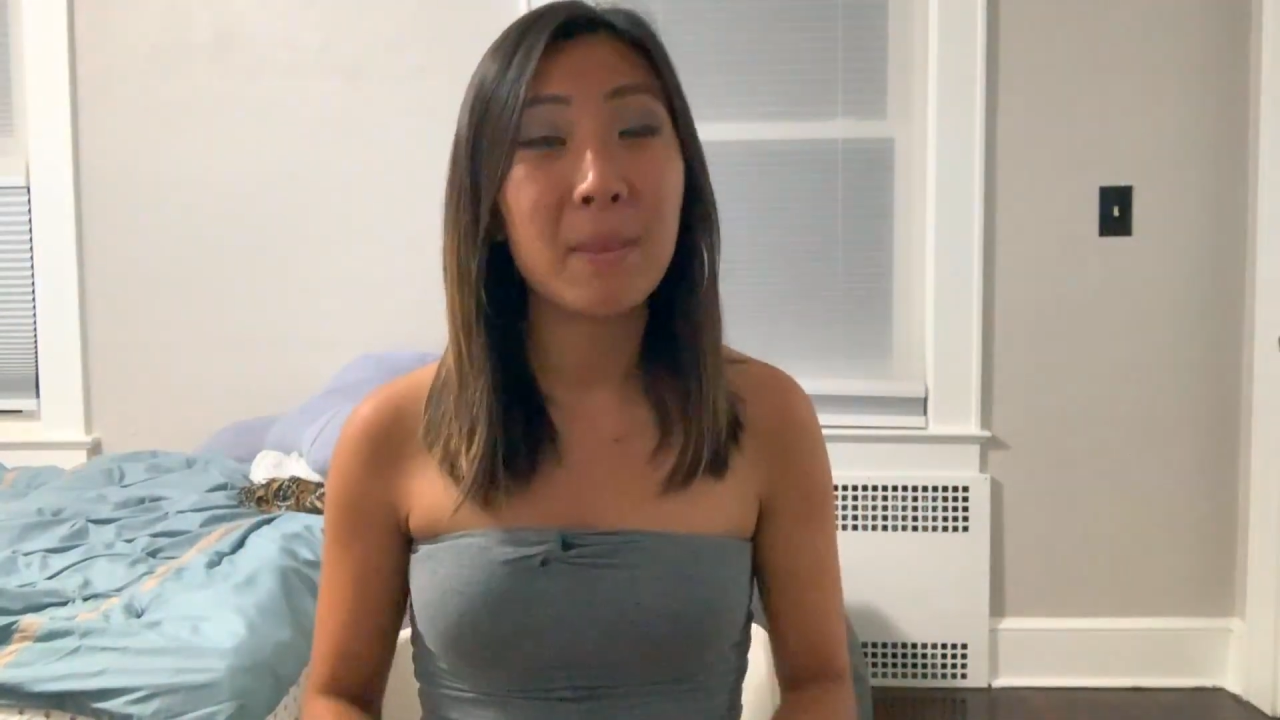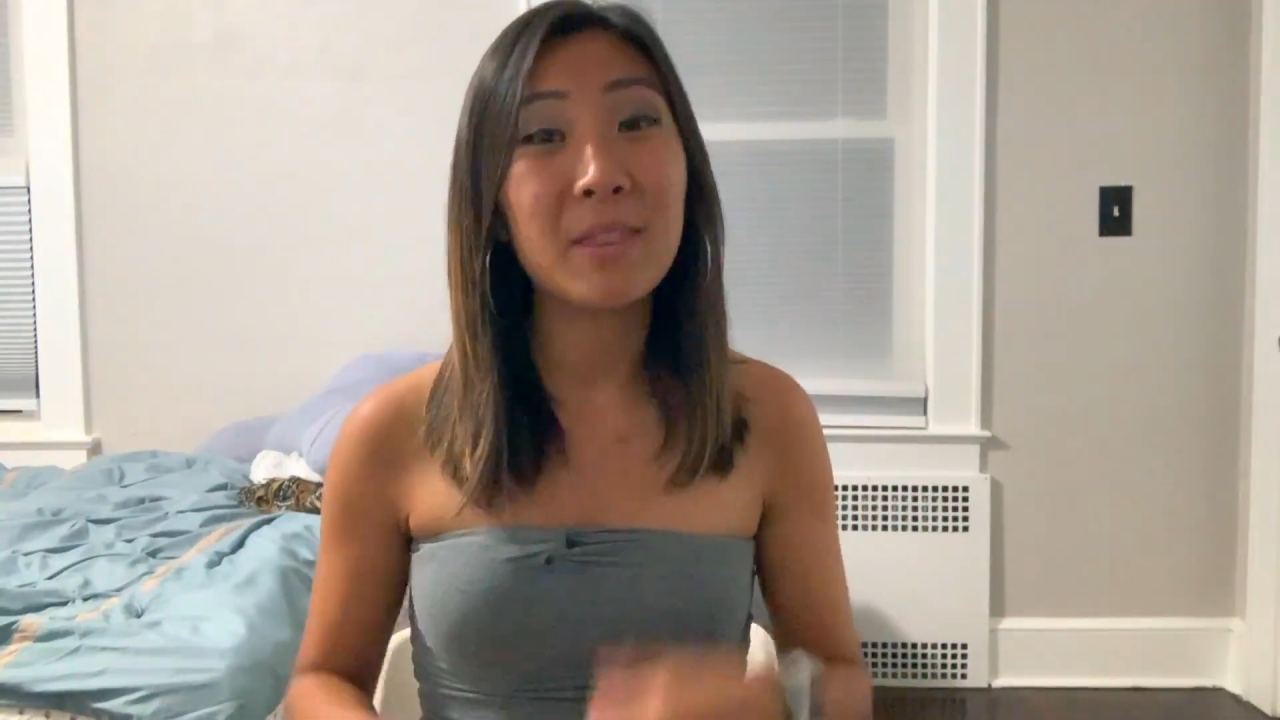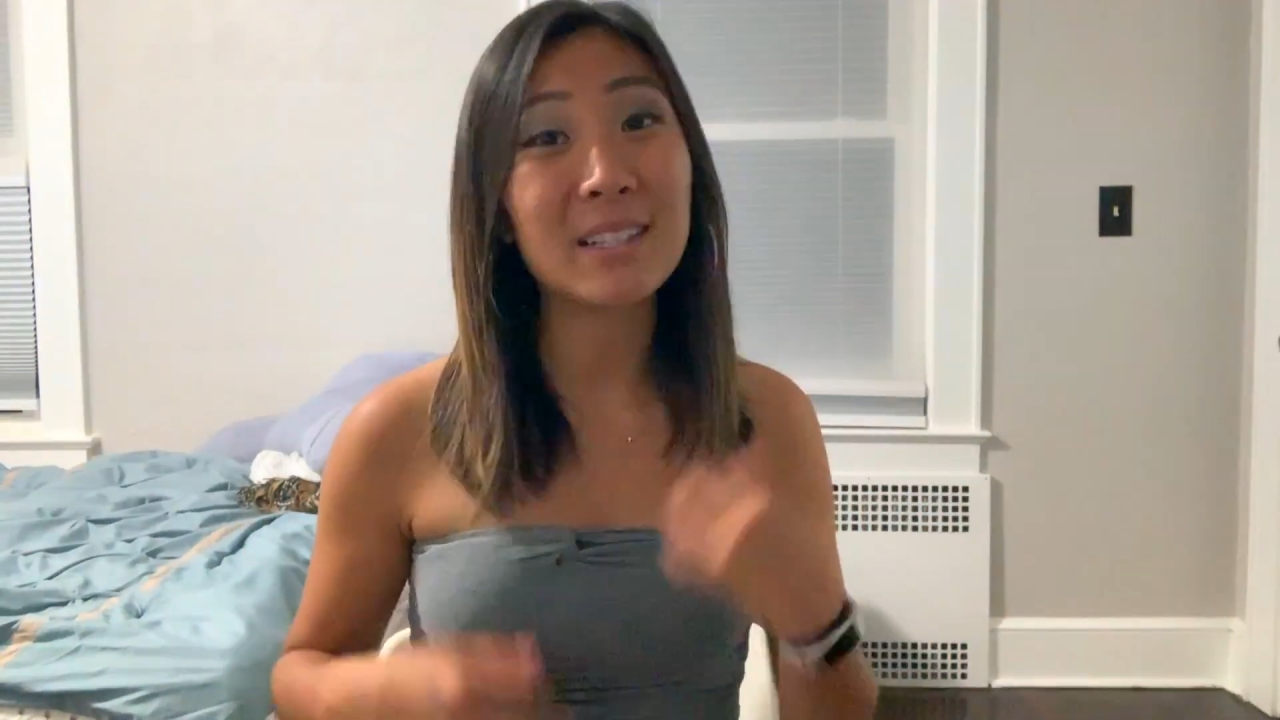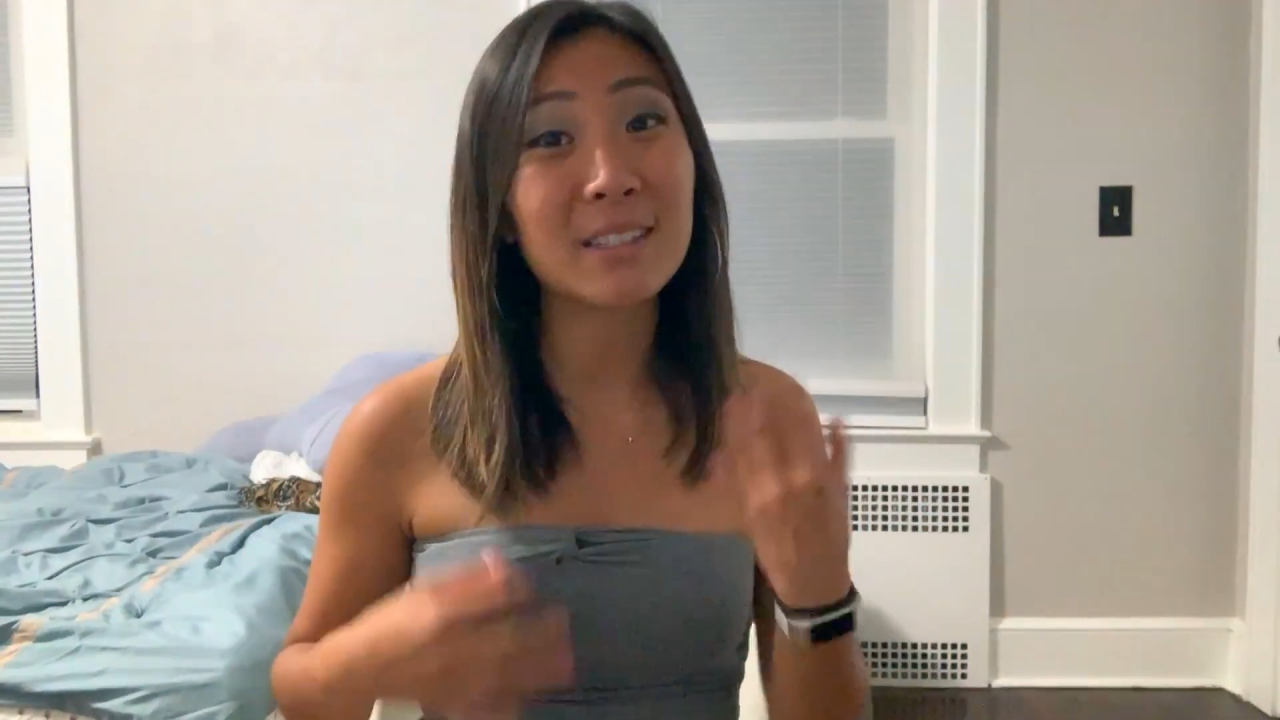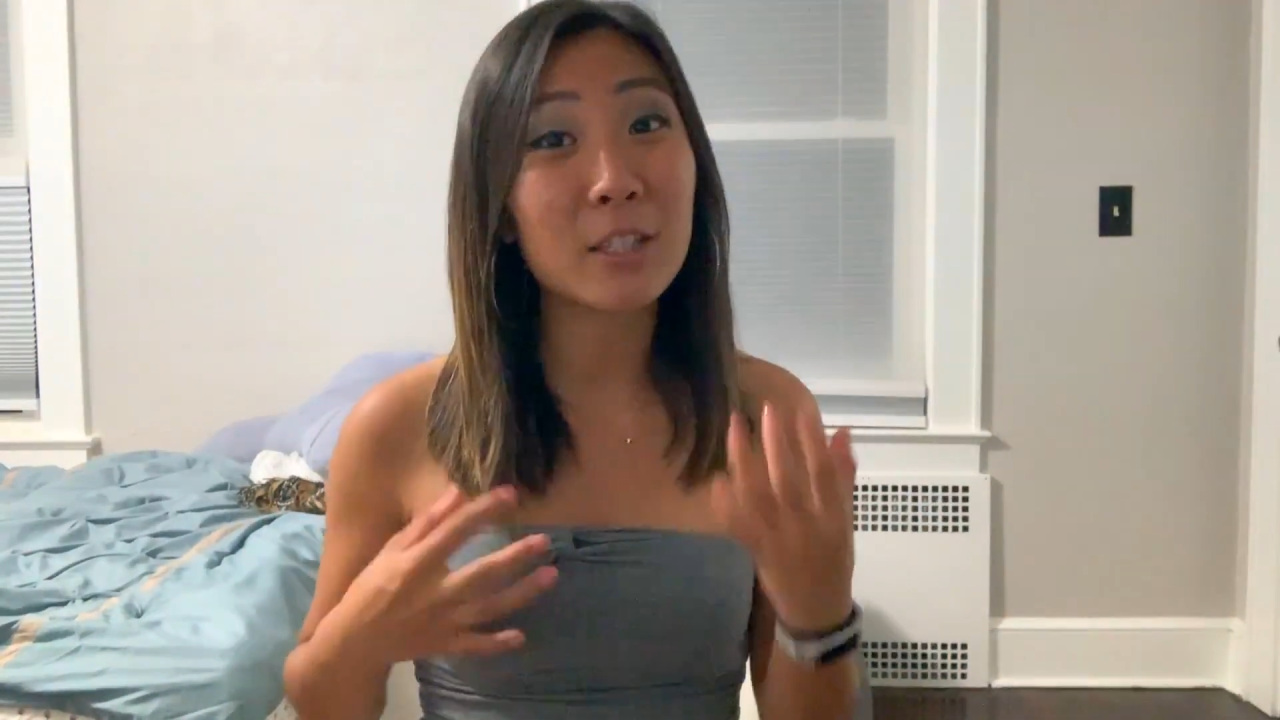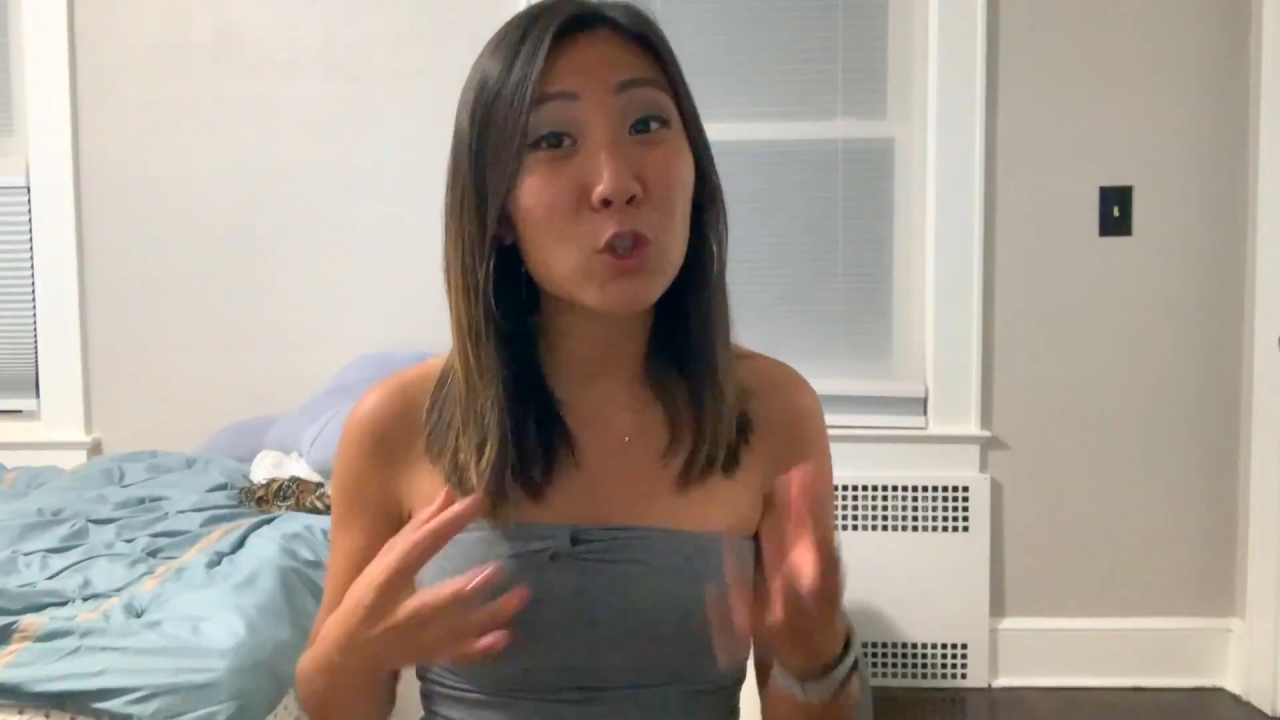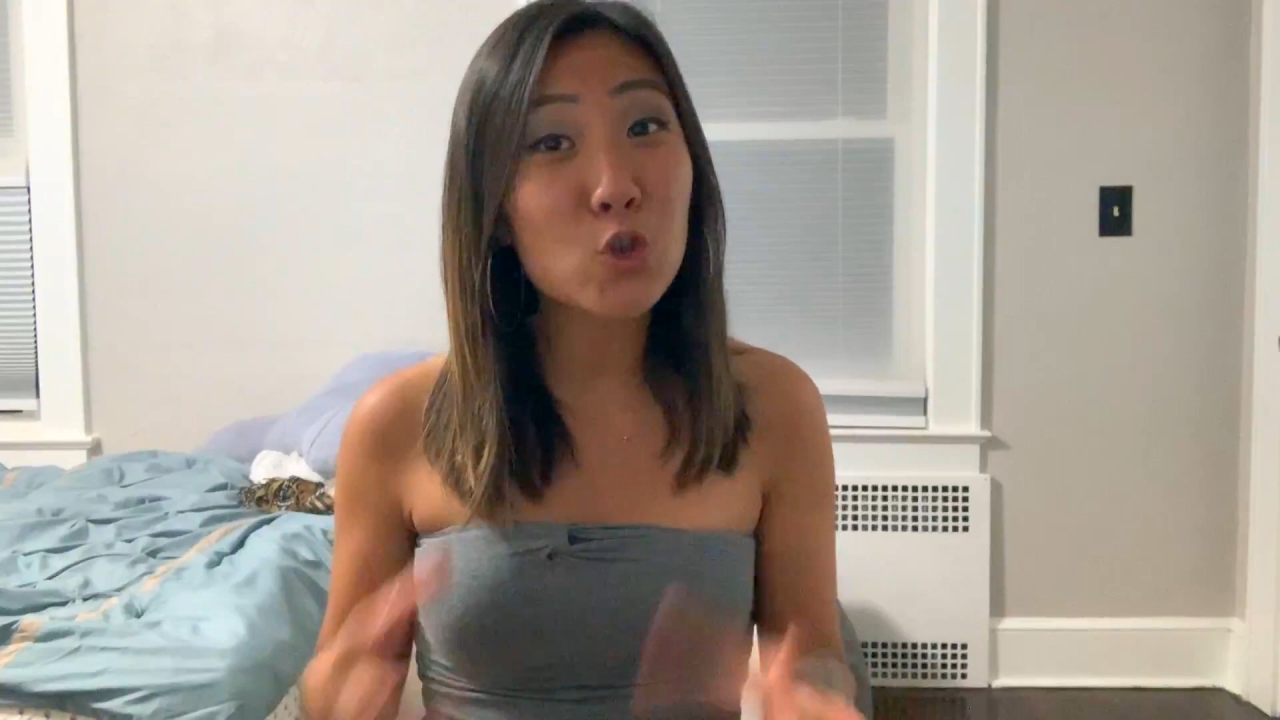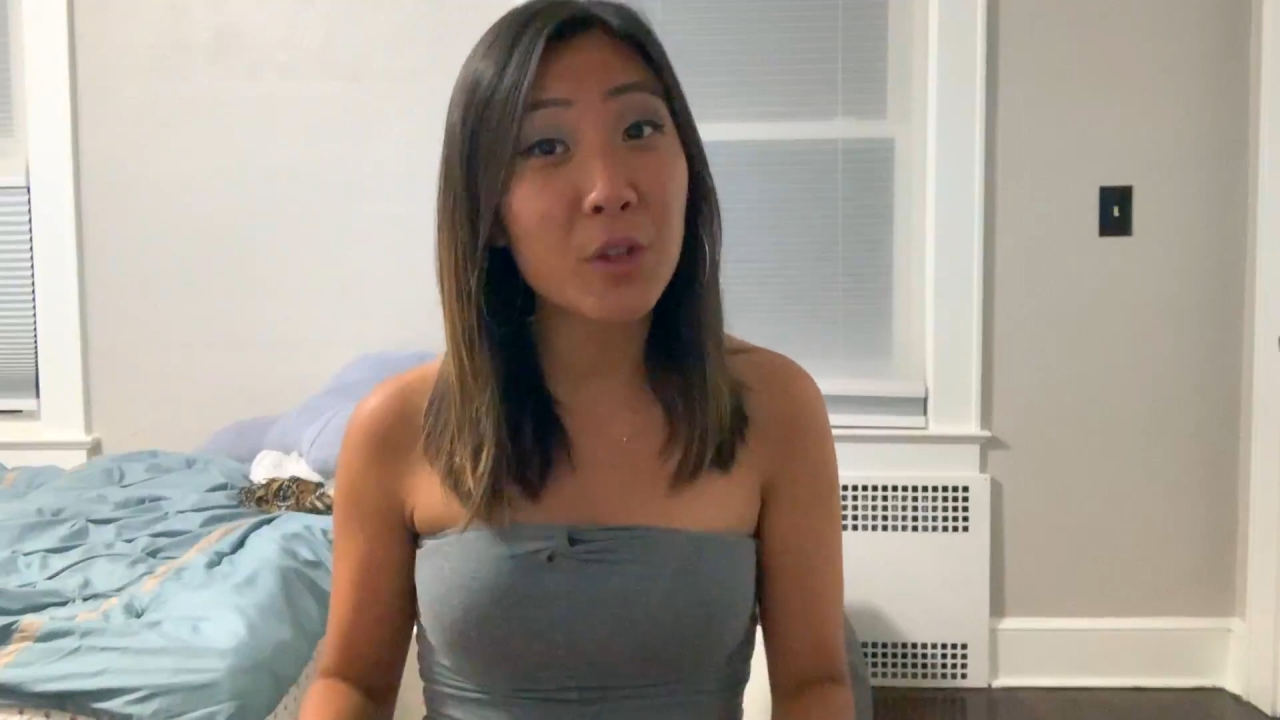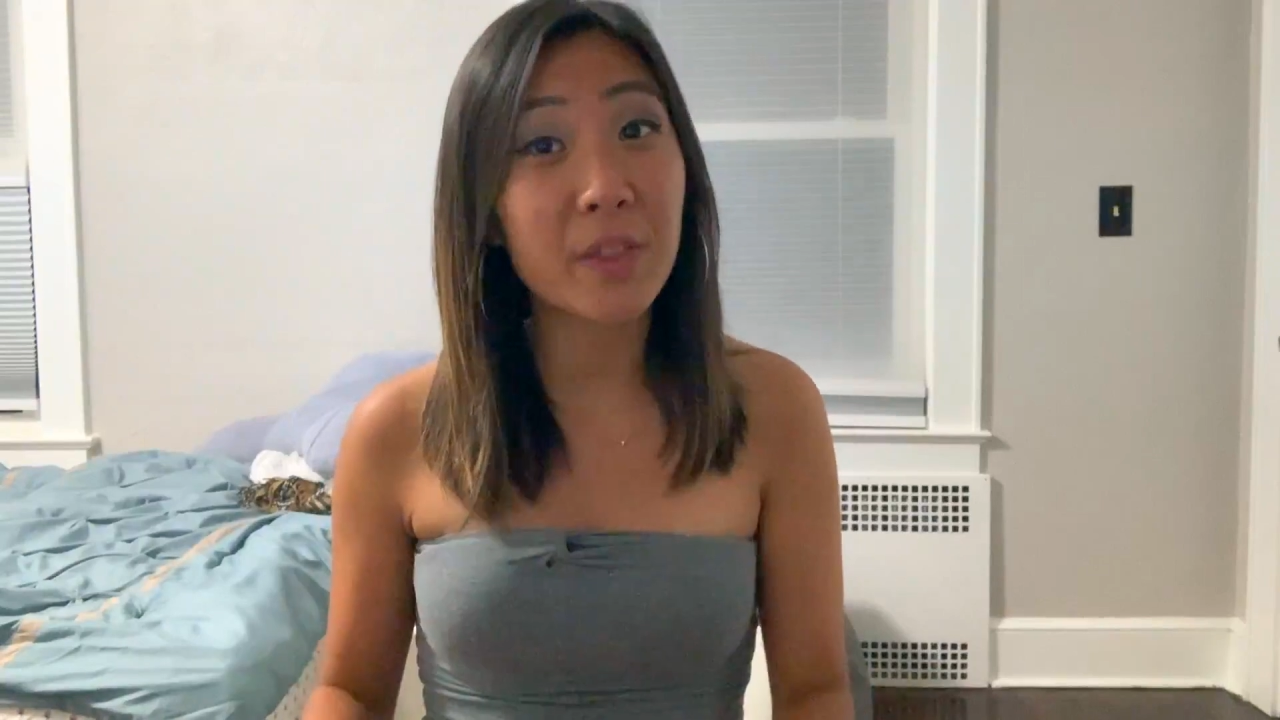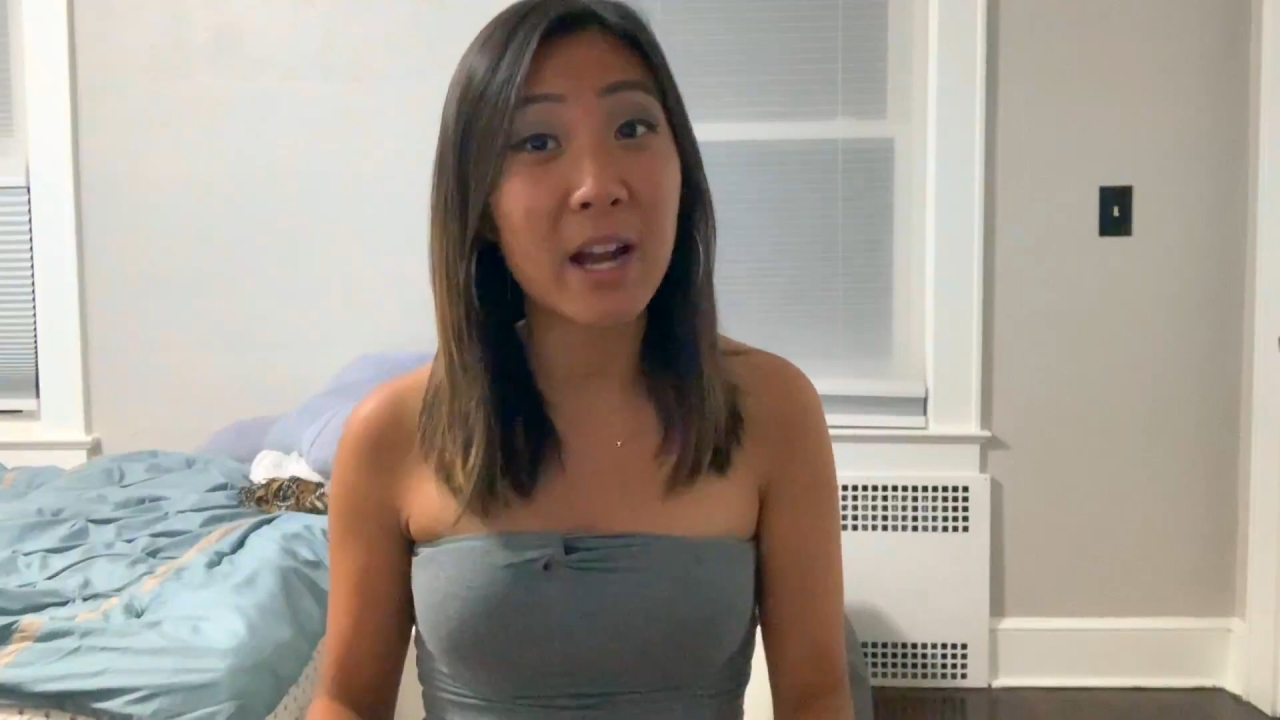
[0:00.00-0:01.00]
That's a little
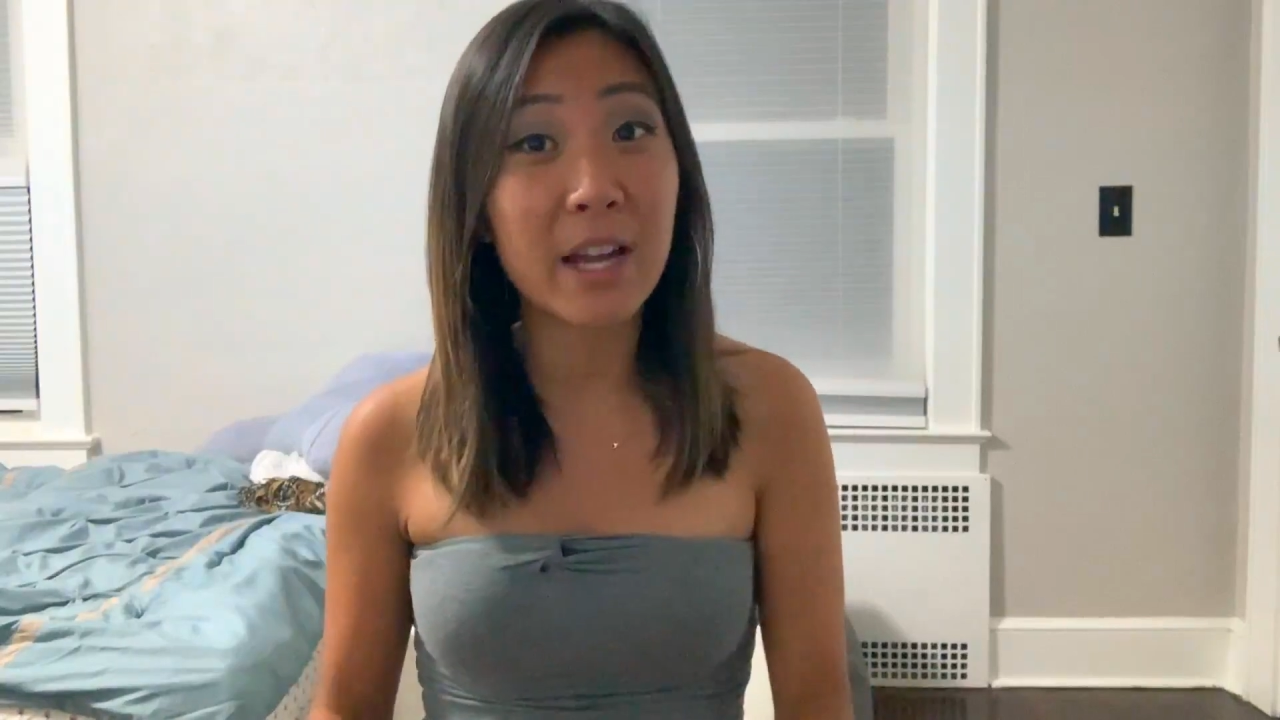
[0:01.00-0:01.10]
trick that